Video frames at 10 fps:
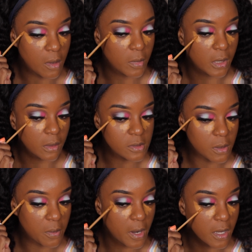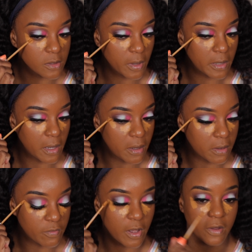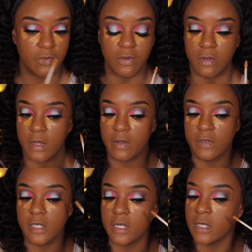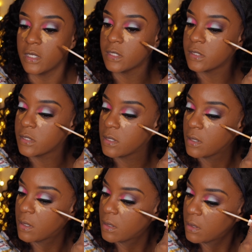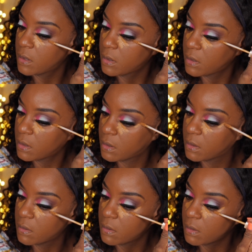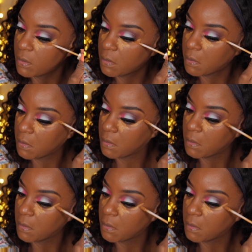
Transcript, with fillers: But I'm surprised right now of how full coverage it is. Hmm.